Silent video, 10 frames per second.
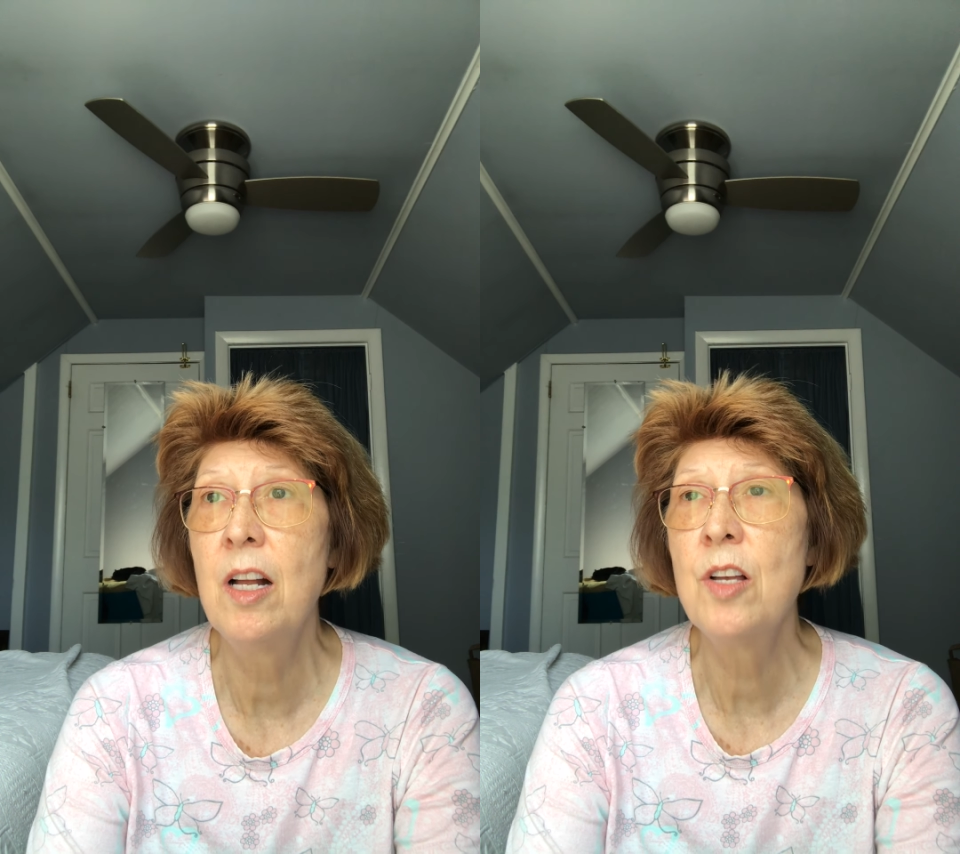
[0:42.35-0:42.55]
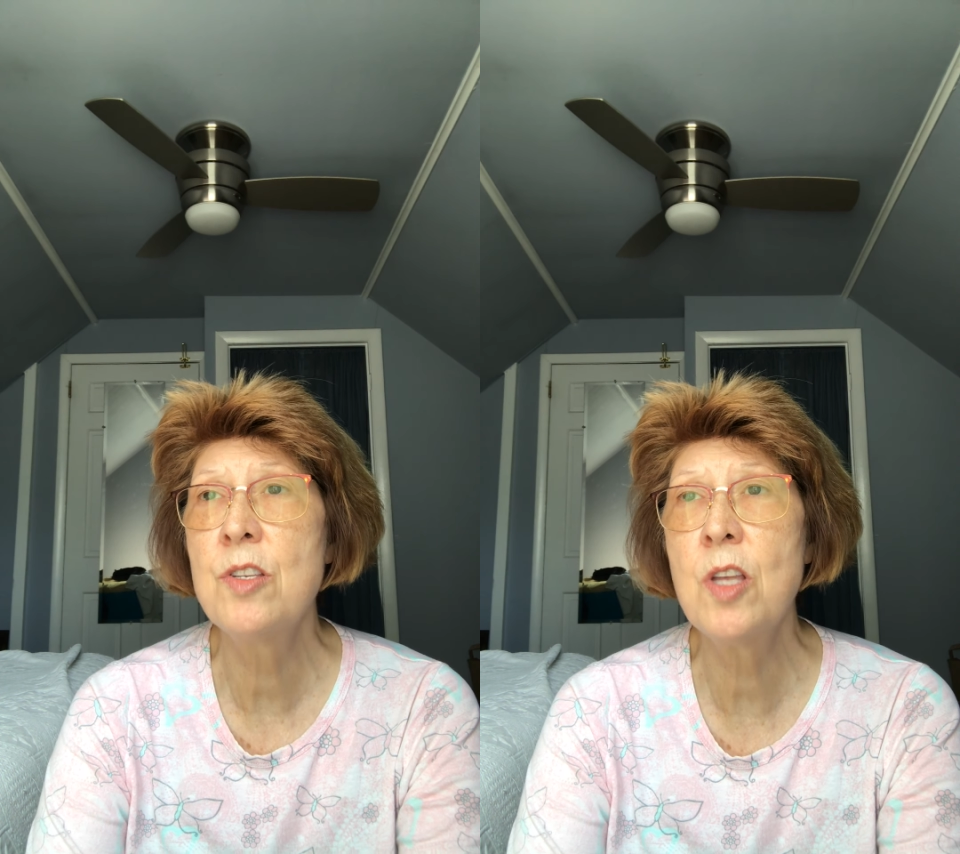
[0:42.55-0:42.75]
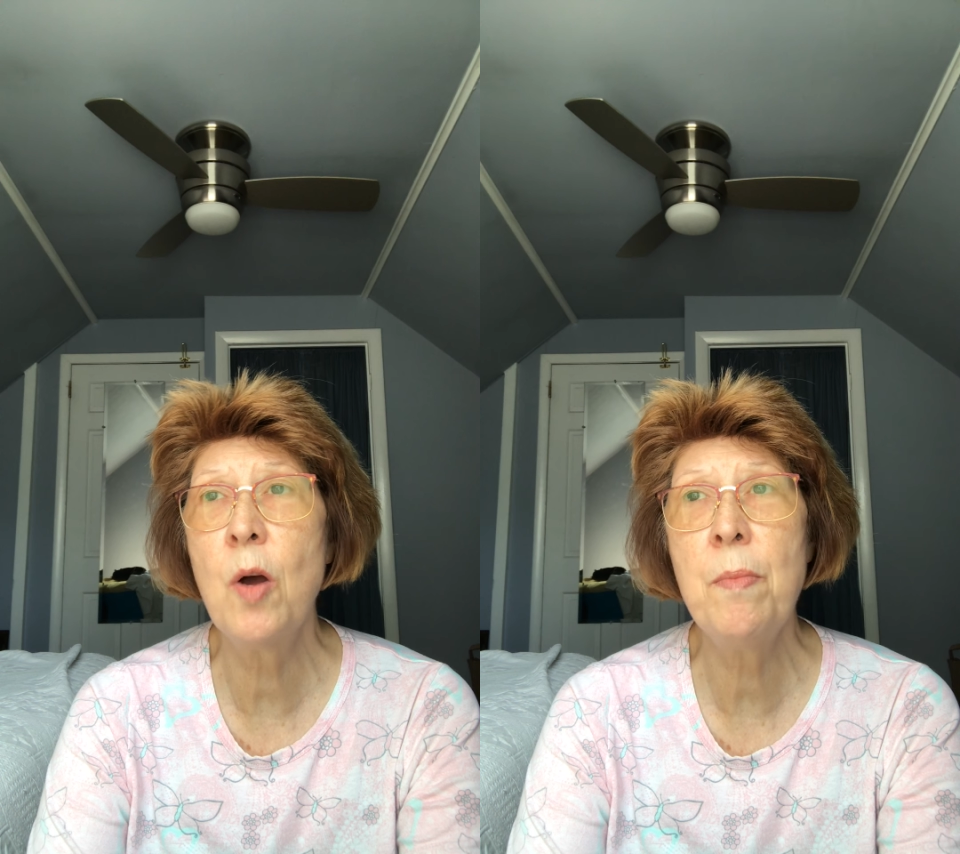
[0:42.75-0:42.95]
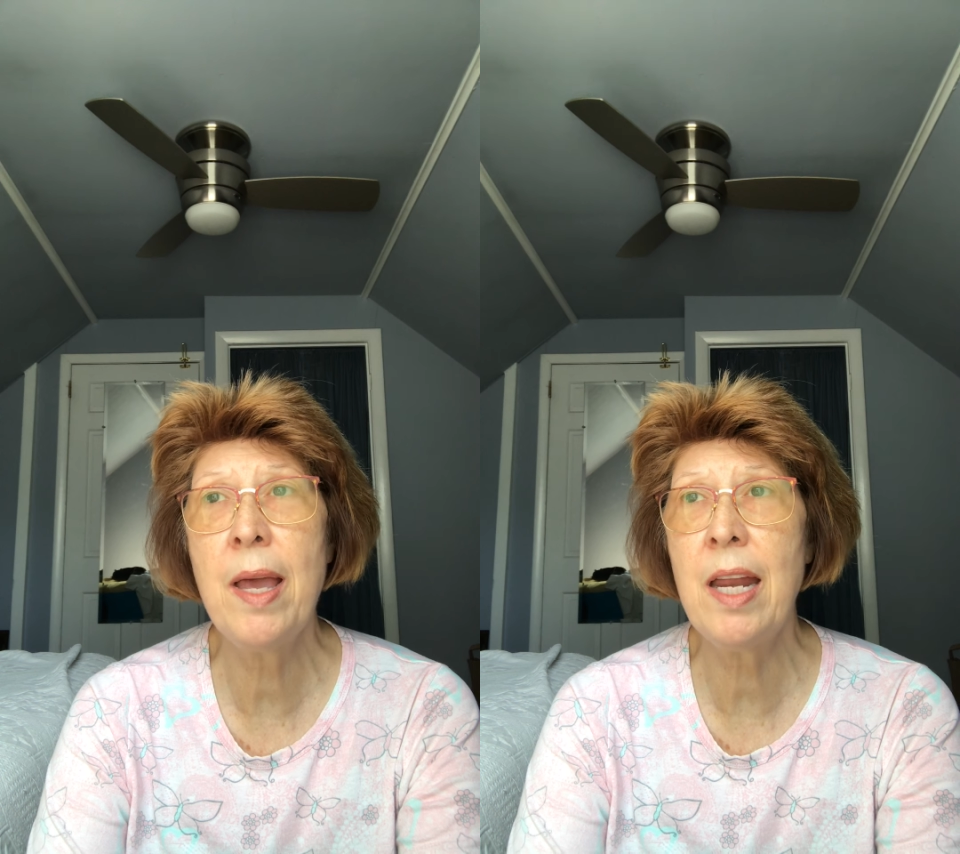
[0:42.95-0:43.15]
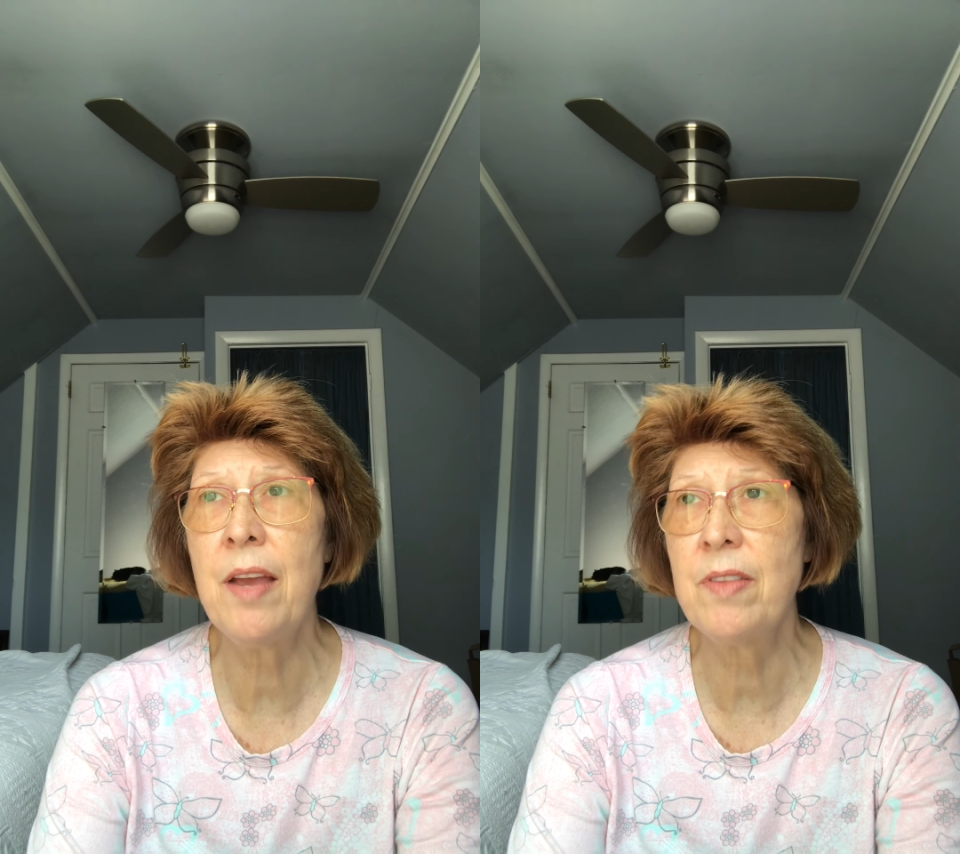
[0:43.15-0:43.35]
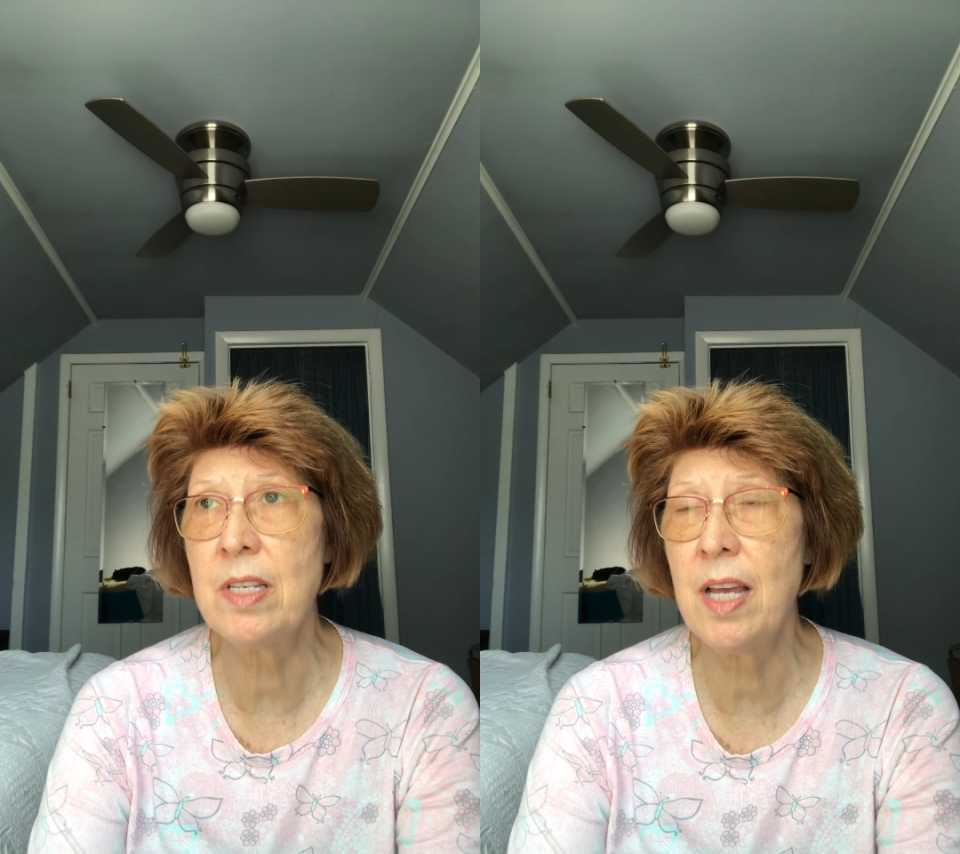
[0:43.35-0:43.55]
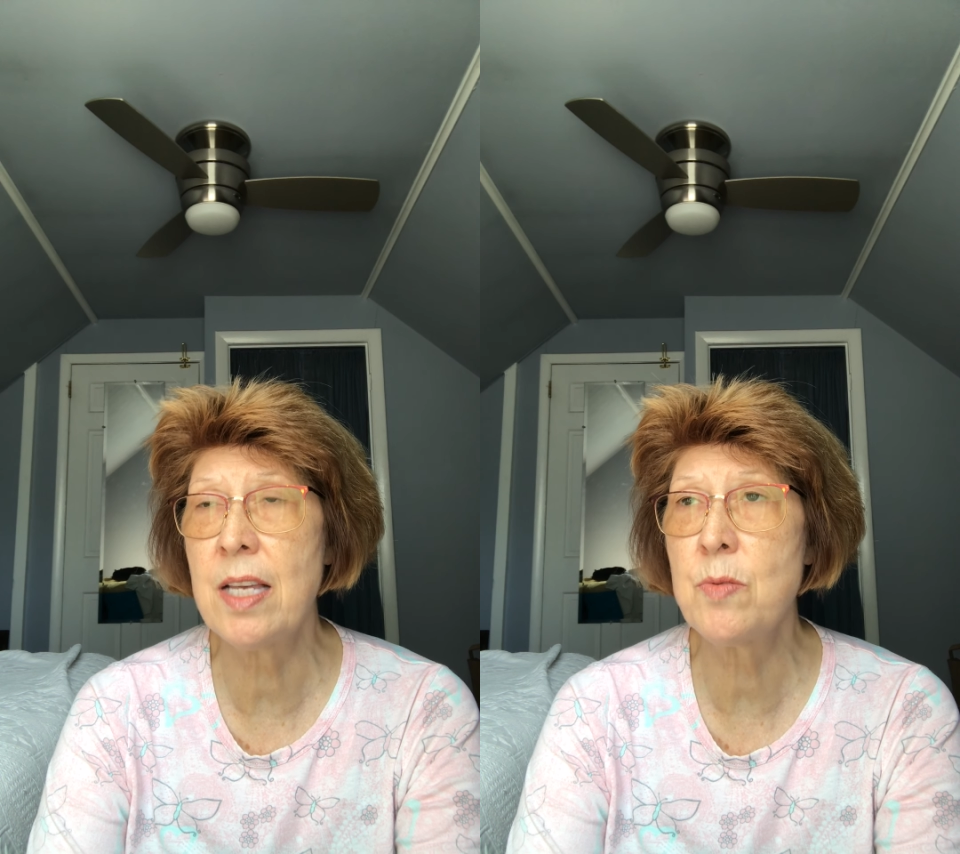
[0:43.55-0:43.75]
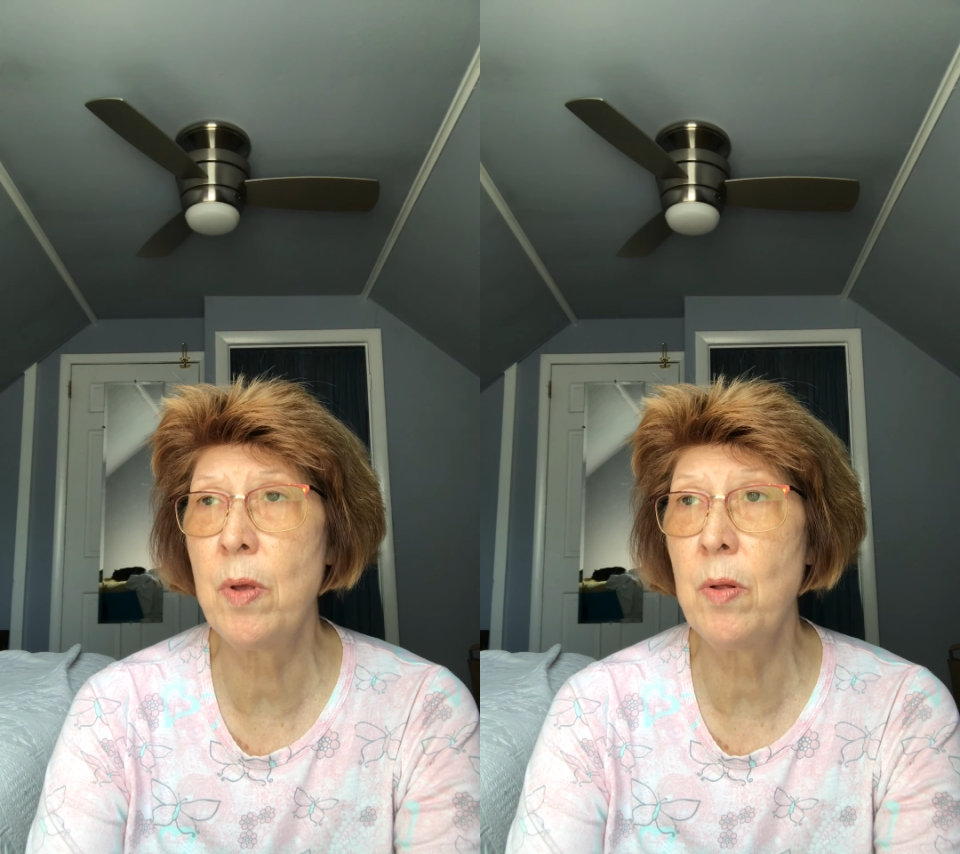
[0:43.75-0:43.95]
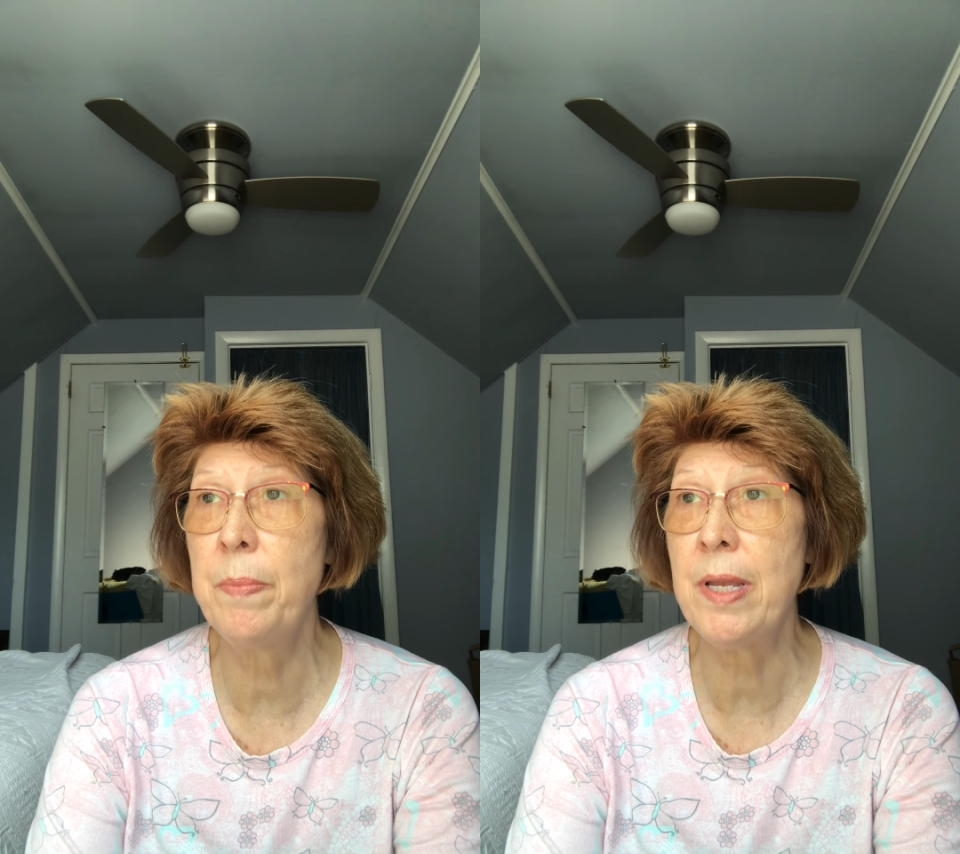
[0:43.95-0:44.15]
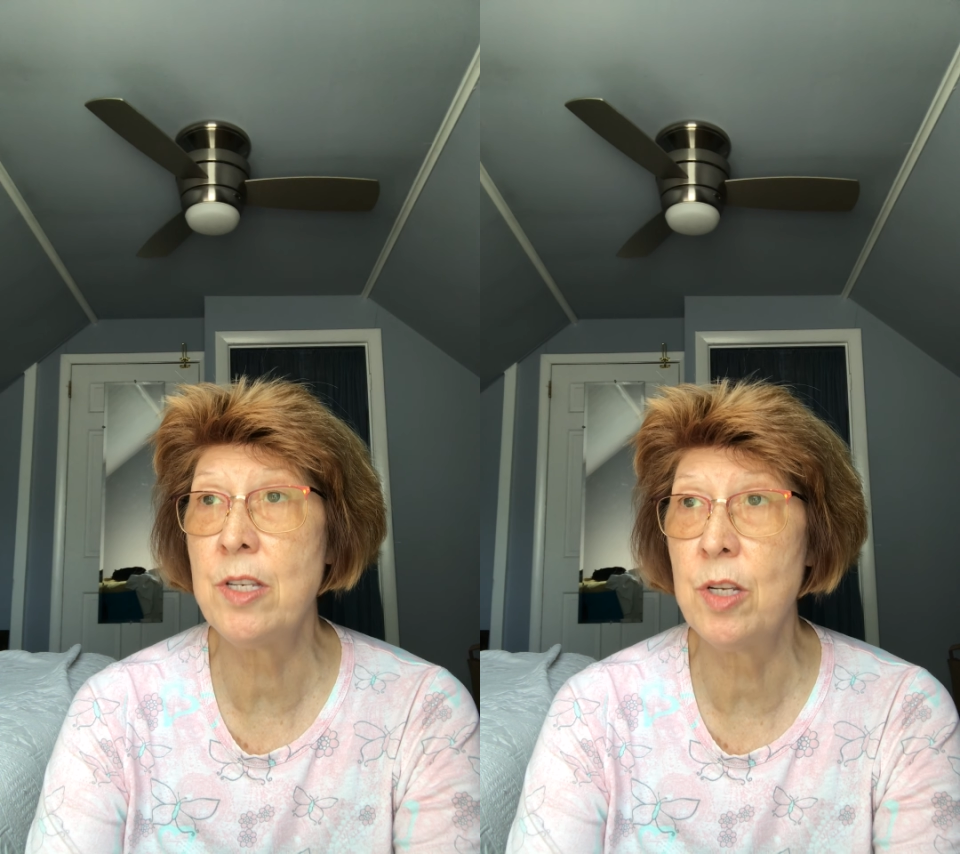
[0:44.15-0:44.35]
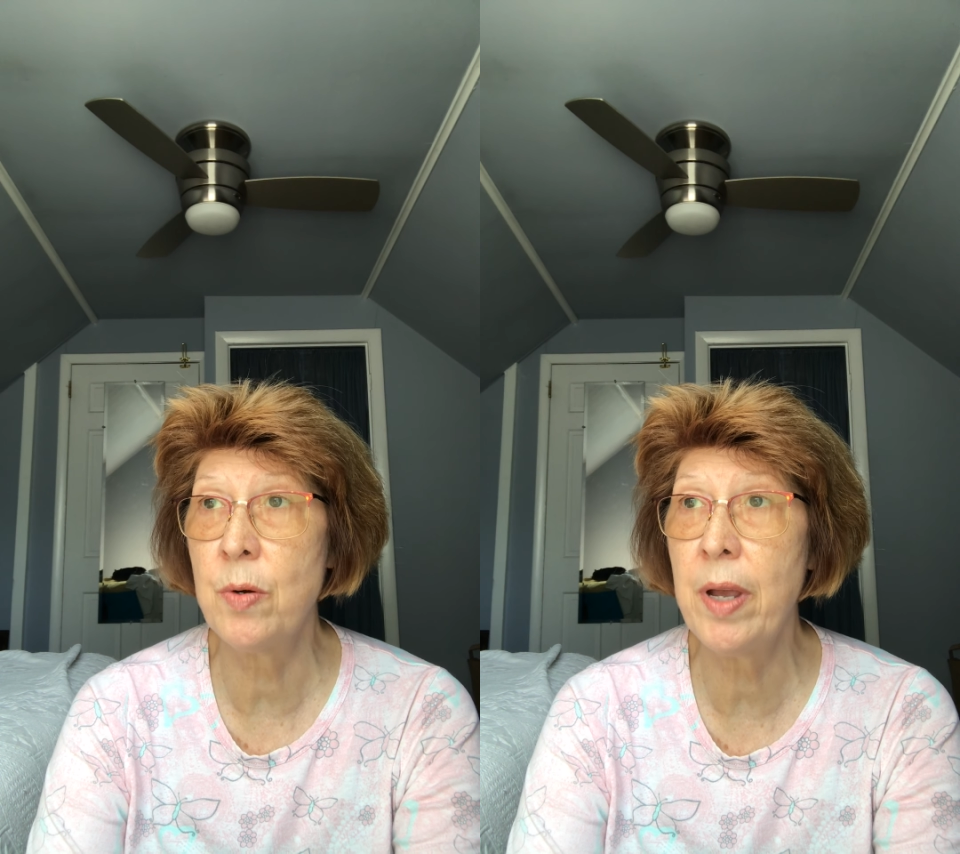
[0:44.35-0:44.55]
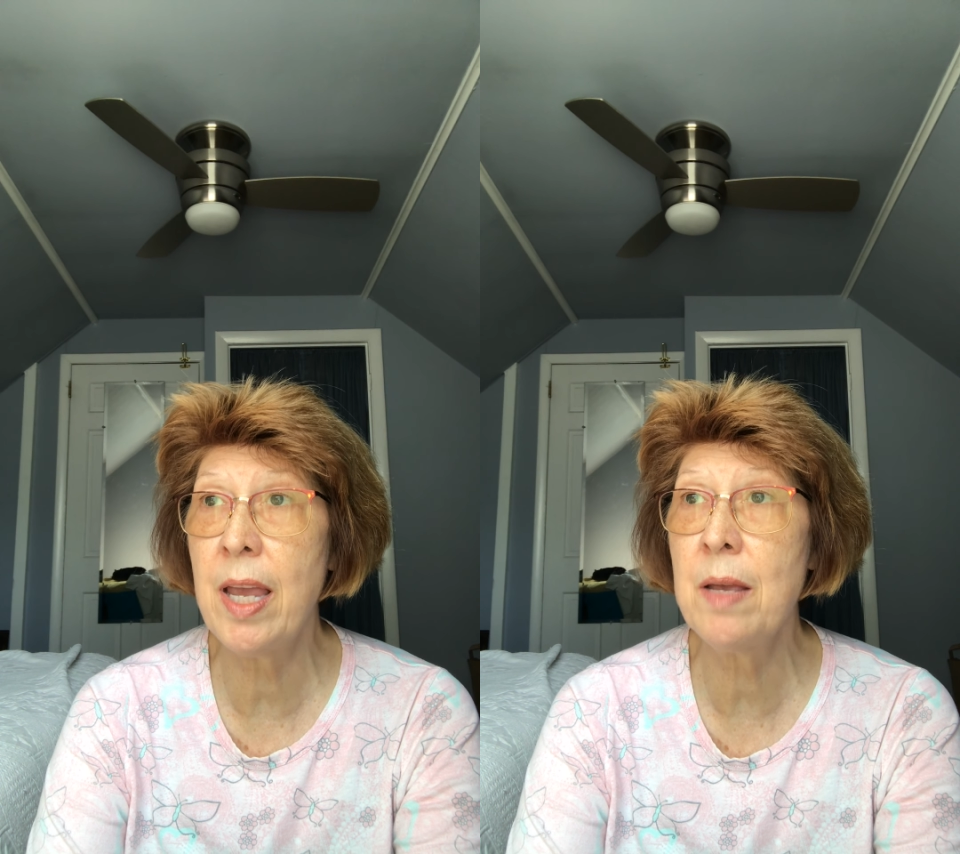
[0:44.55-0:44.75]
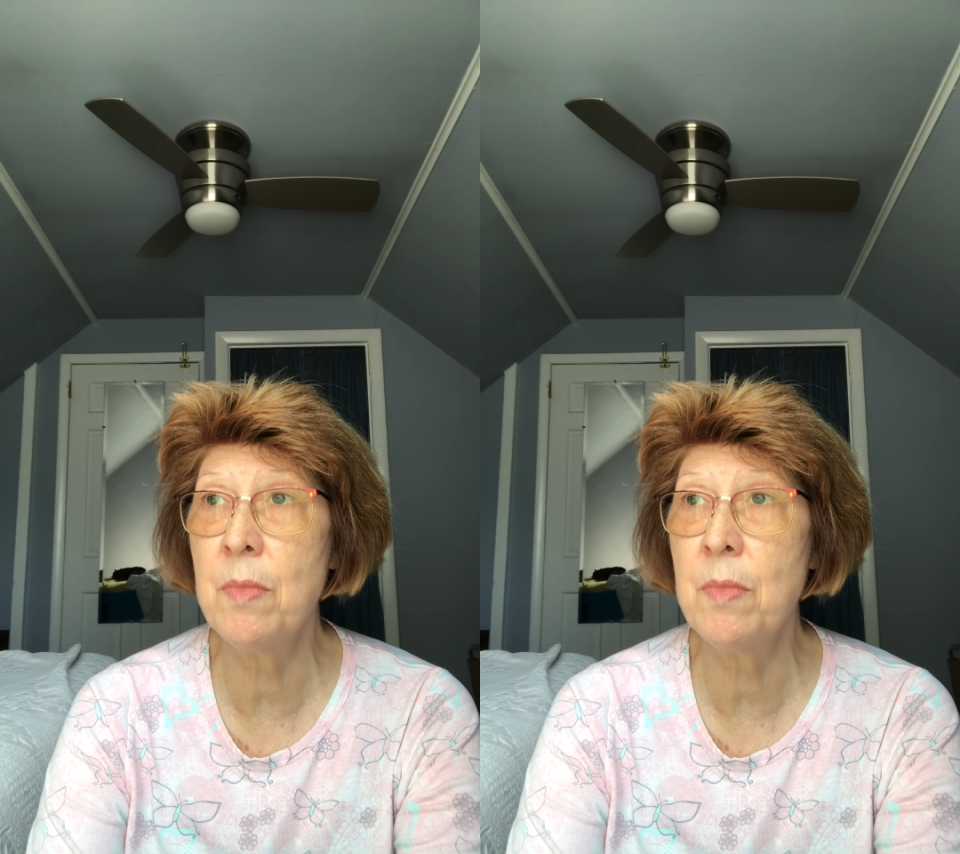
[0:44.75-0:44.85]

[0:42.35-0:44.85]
So many of the tests we will be doing